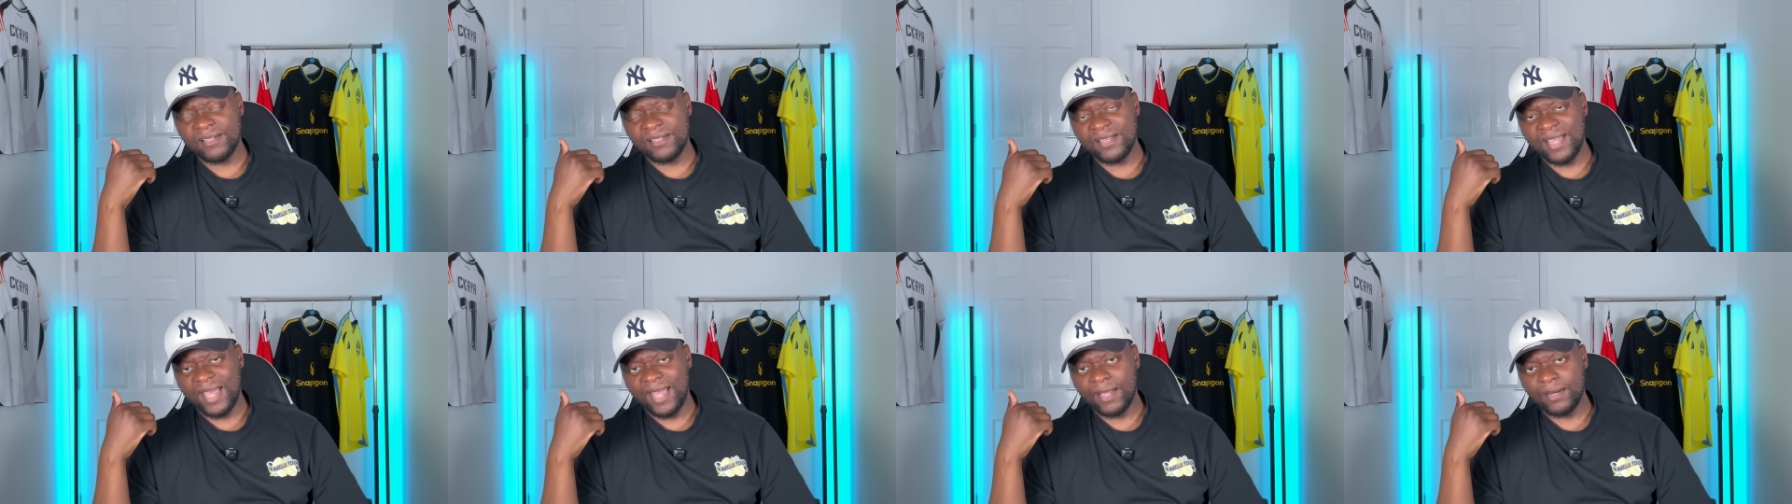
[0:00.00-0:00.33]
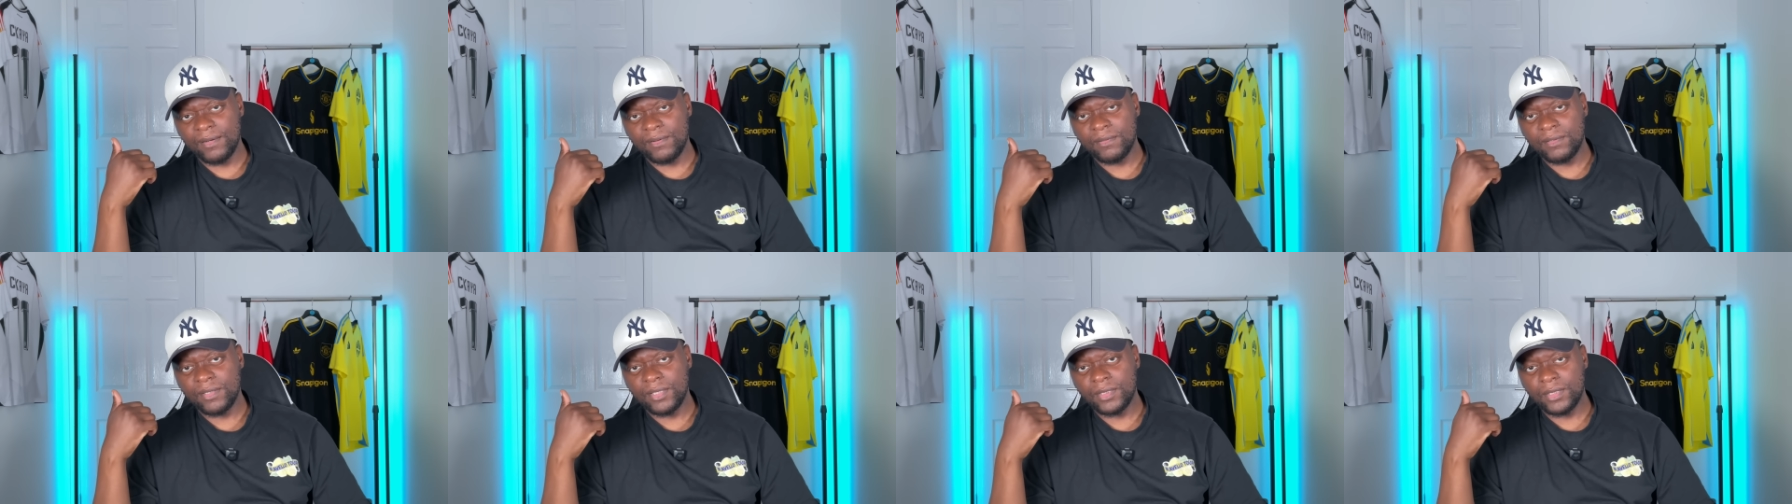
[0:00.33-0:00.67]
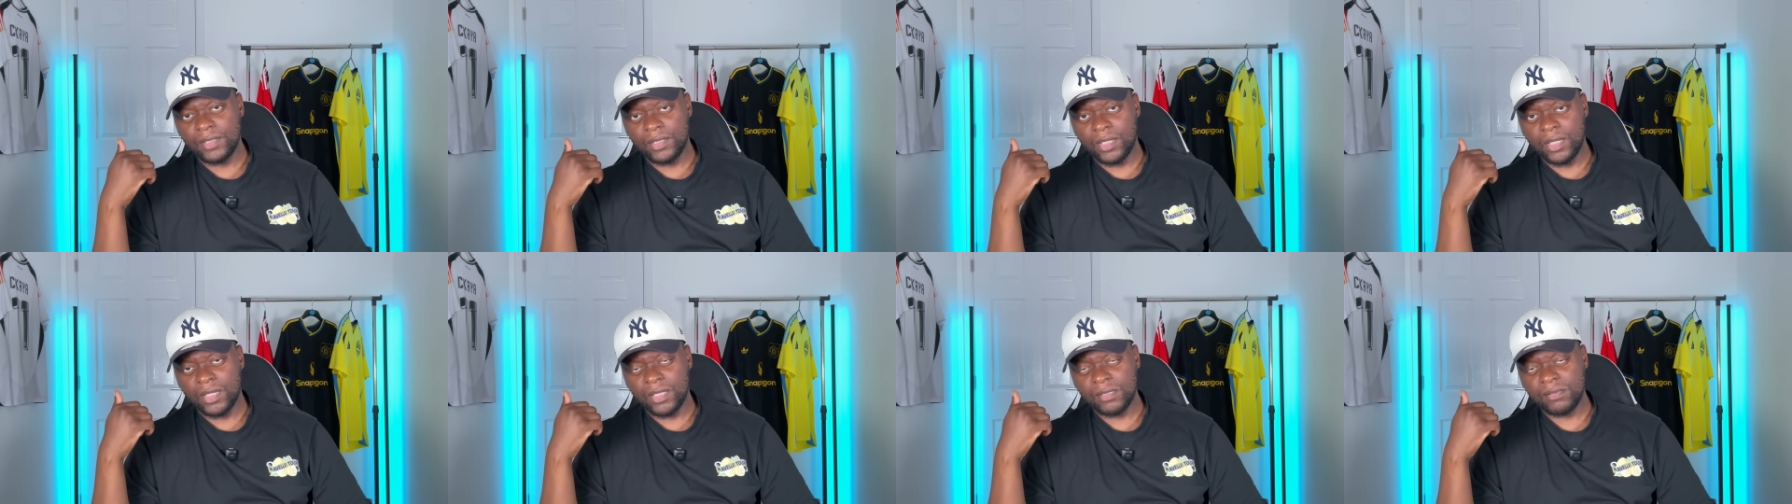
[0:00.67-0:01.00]
had in the
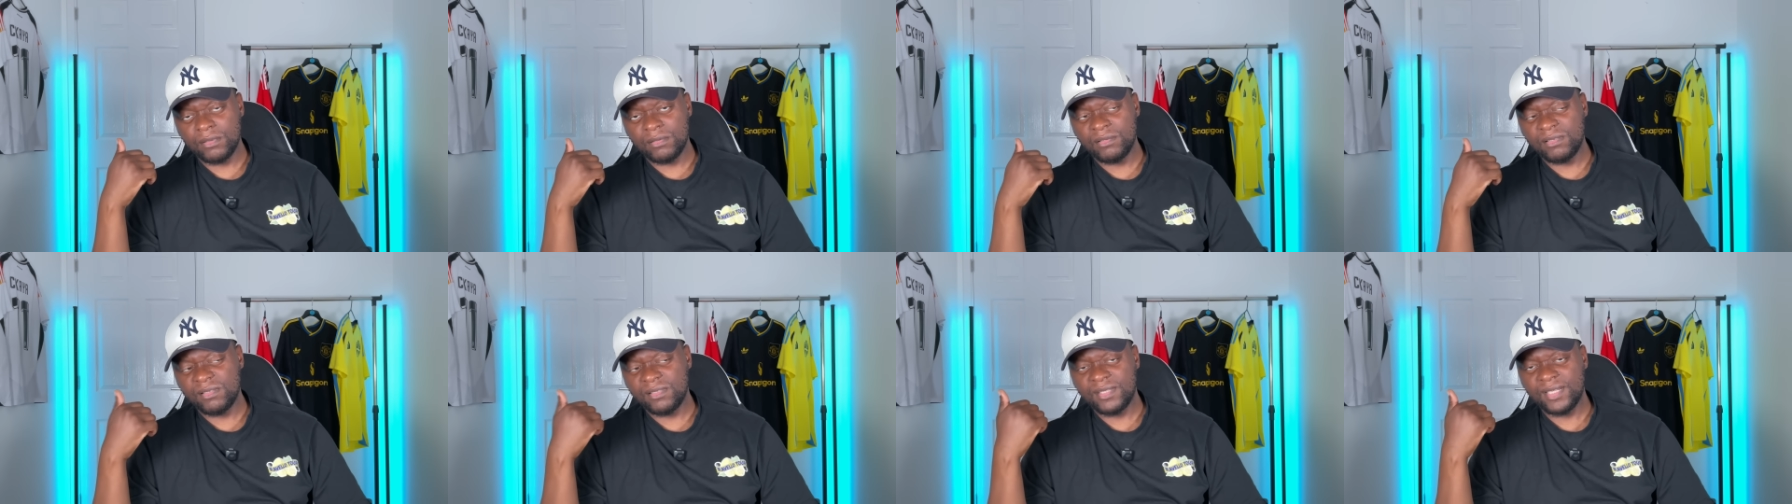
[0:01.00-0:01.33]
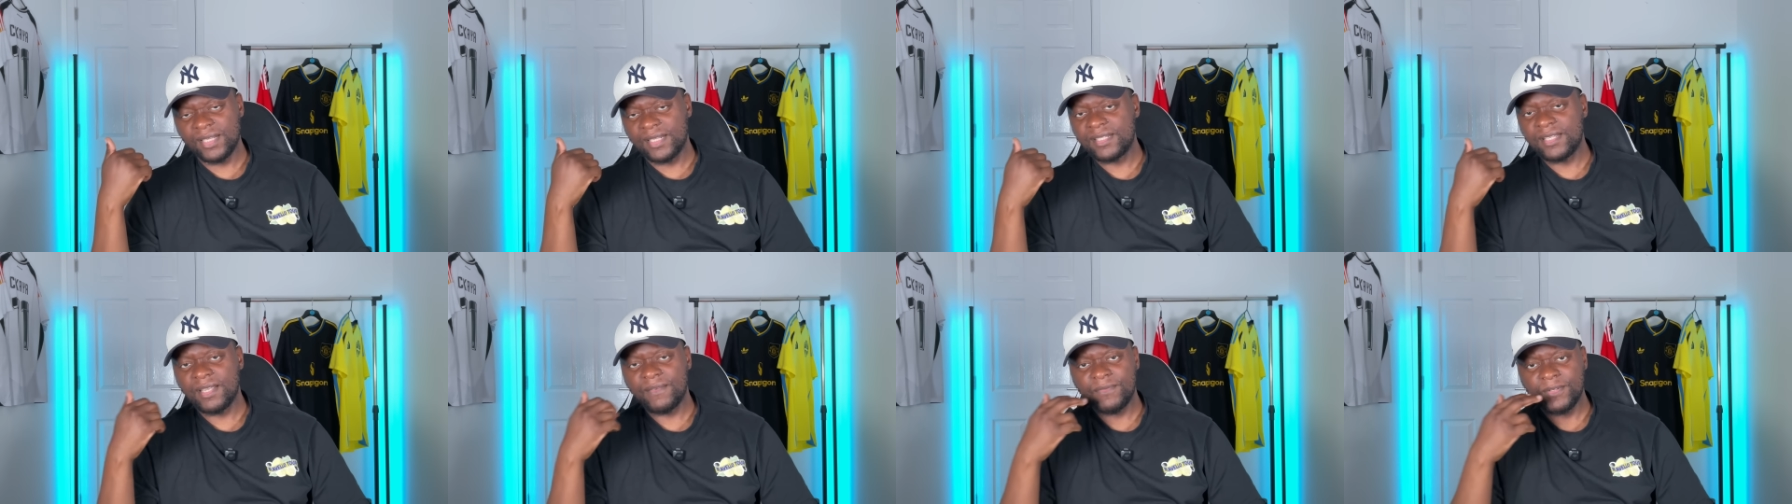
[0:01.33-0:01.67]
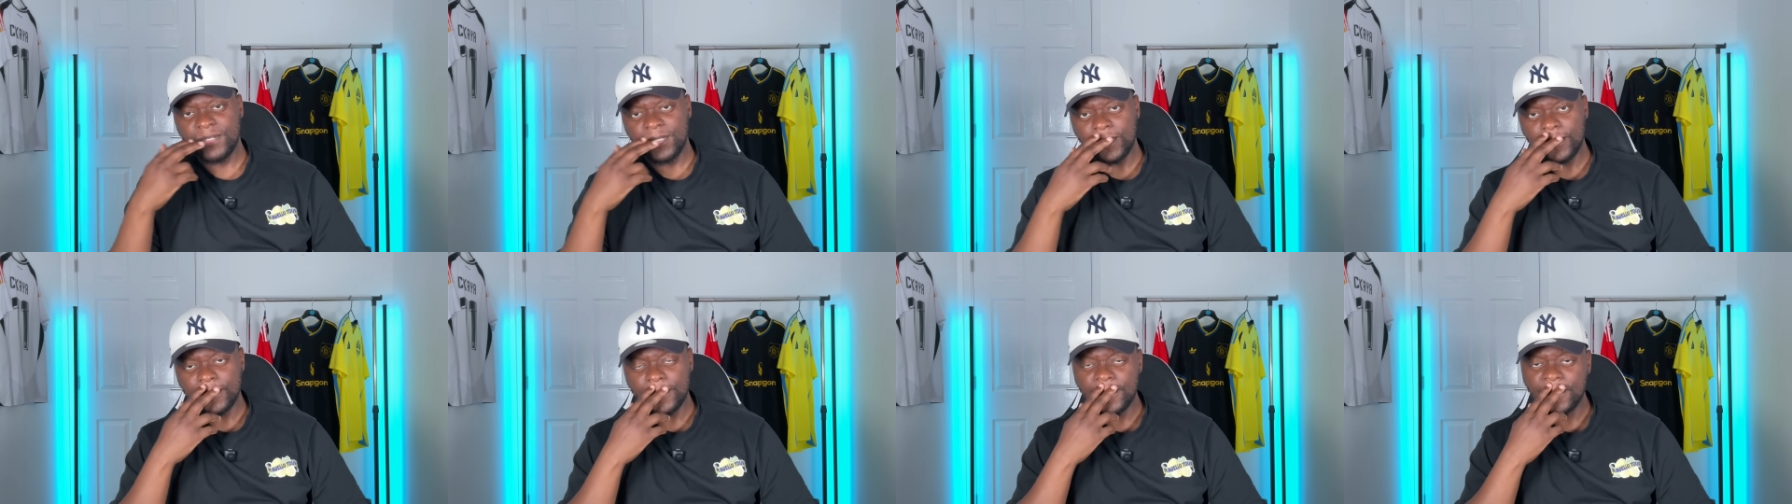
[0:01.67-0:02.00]
last 6-7
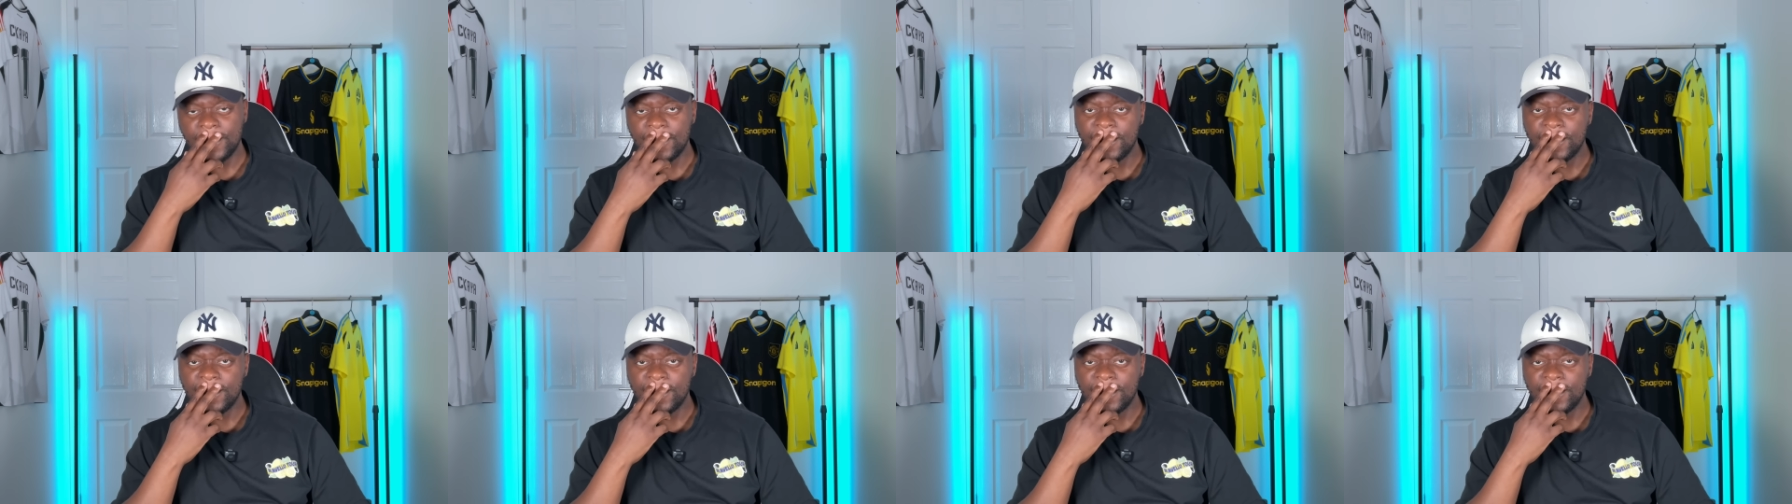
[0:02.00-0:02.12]
years